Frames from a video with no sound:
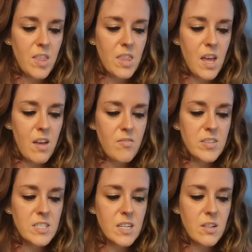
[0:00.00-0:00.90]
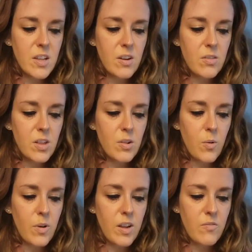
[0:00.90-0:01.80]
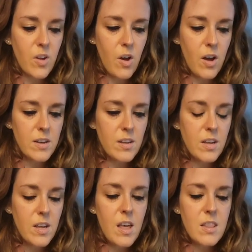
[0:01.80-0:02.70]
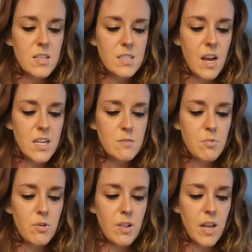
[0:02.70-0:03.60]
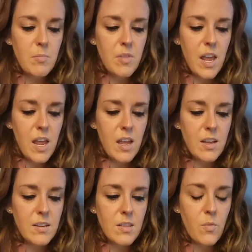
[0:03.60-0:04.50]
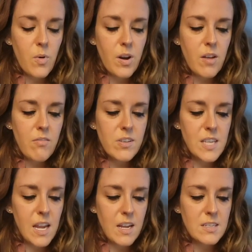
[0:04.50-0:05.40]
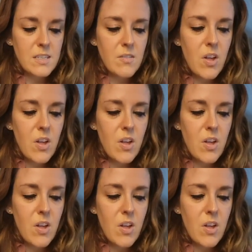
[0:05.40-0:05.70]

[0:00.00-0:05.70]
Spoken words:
The heavens declared the glory of God. The skies proclaimed the work of his hand.